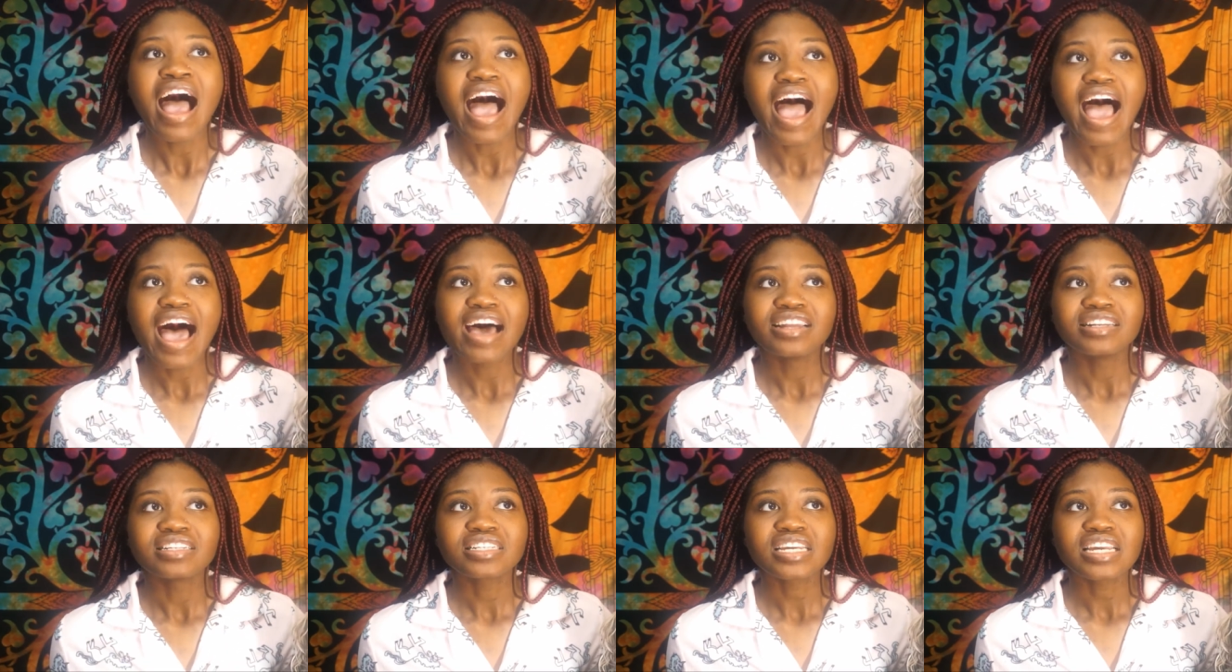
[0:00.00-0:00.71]

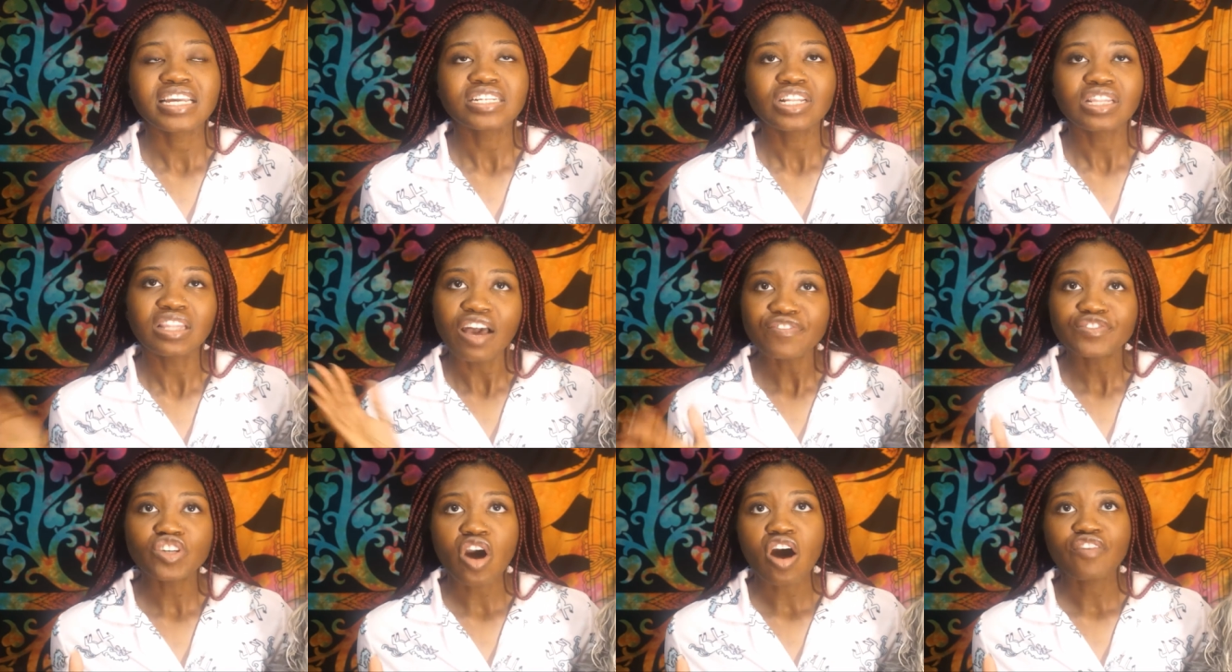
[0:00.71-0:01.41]
and it
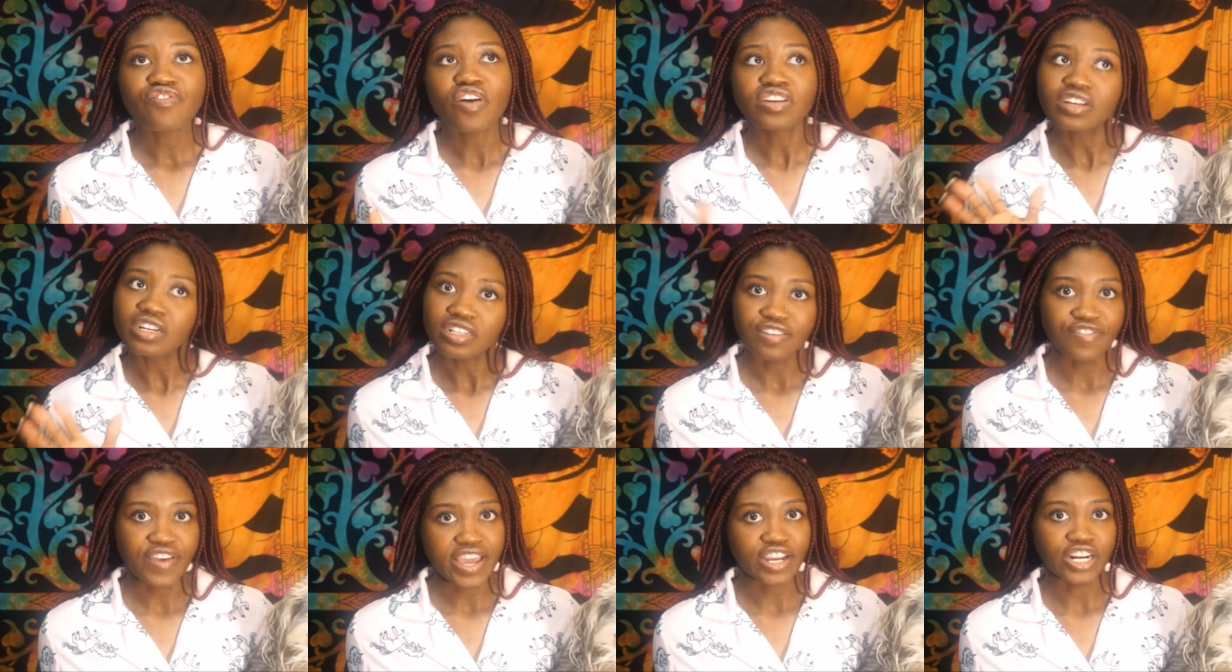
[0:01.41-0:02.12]
left off on a
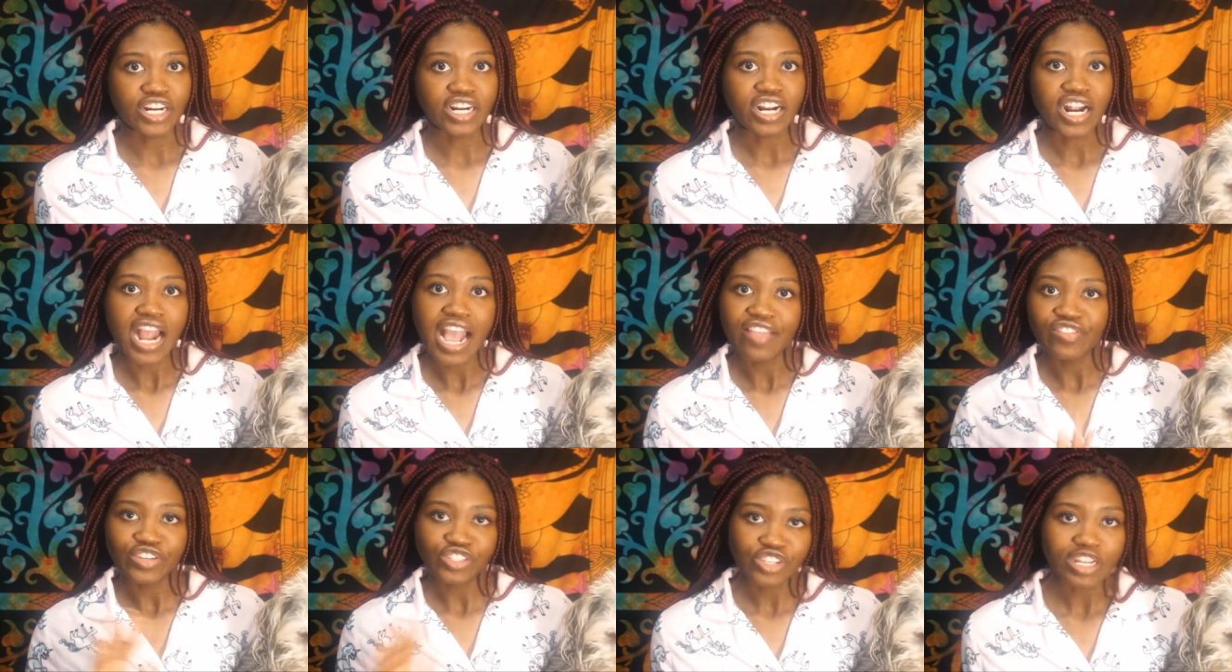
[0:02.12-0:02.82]
cliffhanger
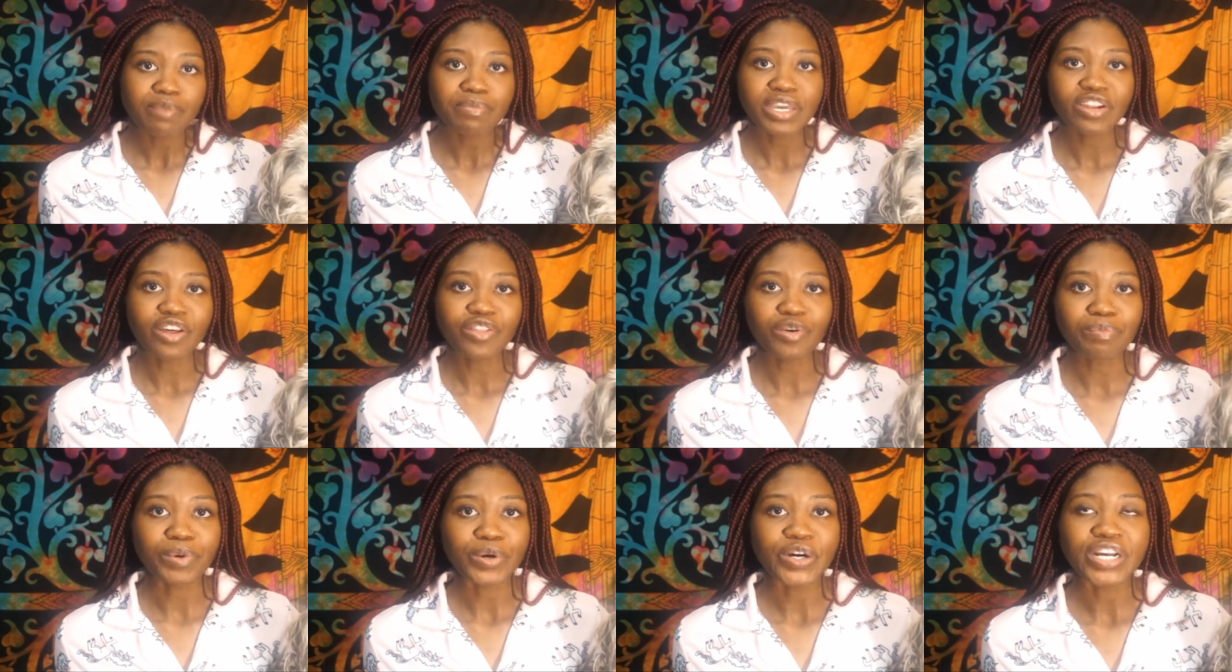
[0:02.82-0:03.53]
and there's going to be
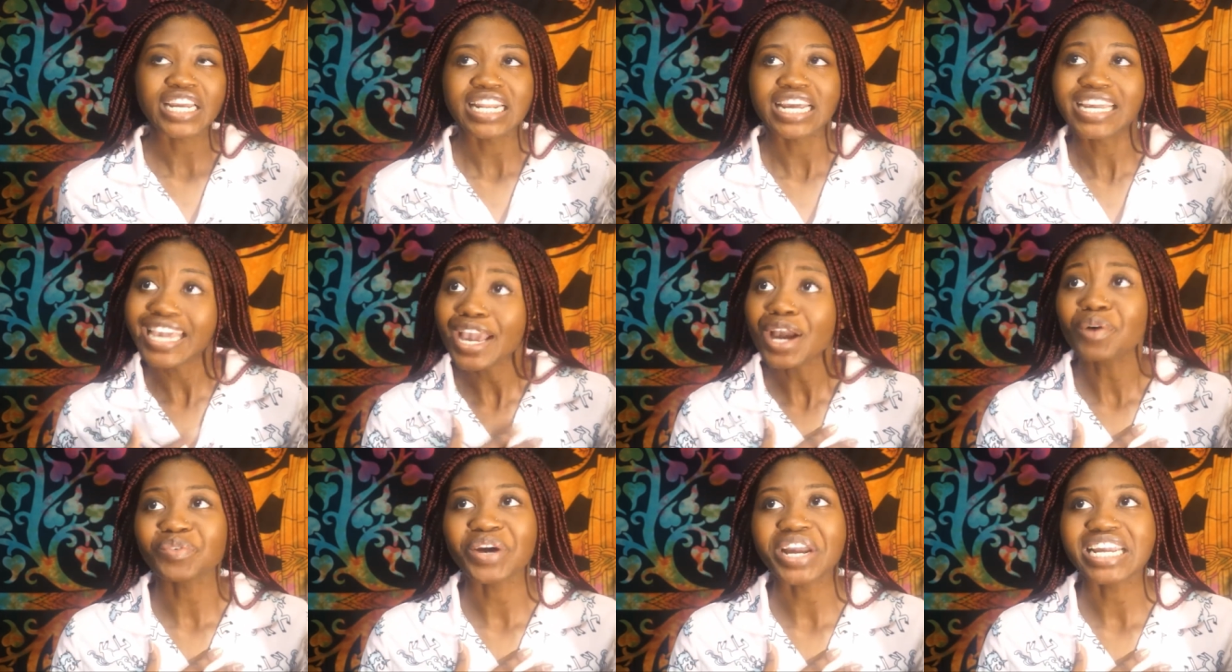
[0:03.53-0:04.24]
another book and I
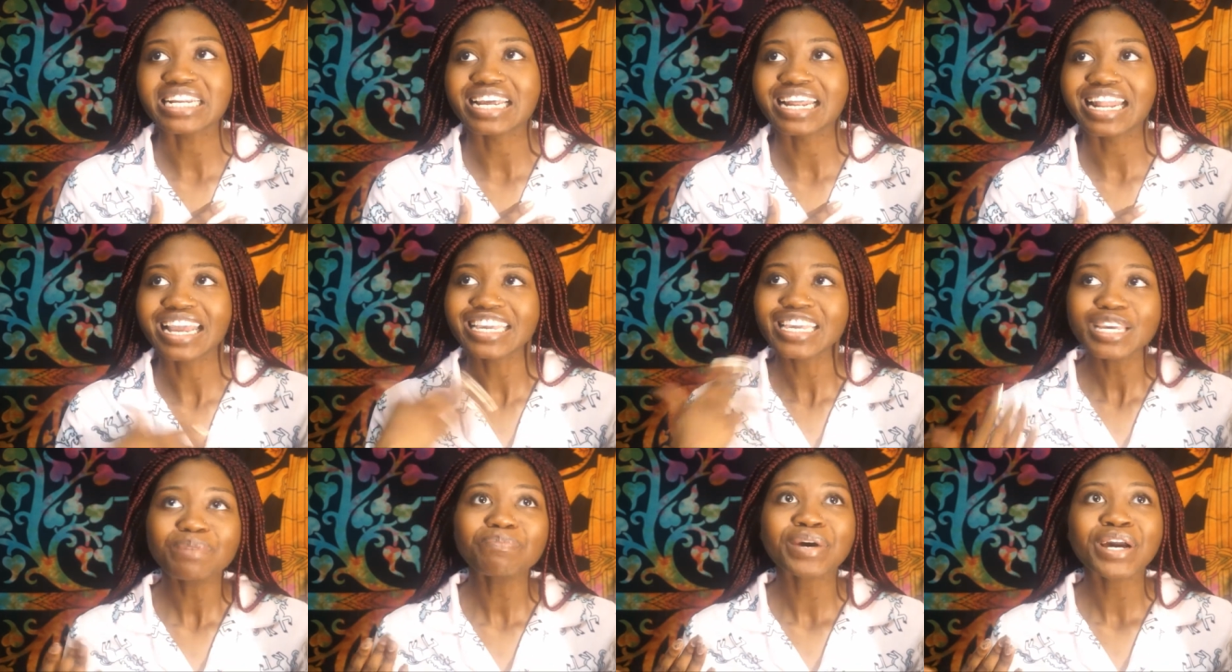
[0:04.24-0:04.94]
can't wait and I
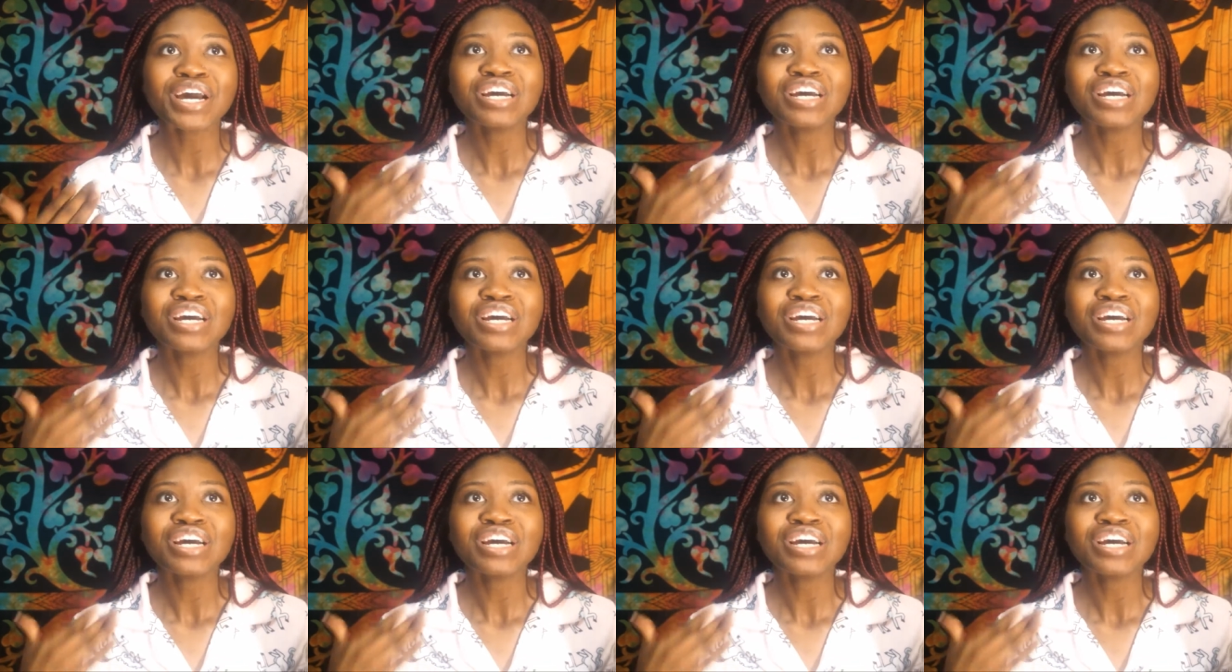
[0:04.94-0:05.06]
keep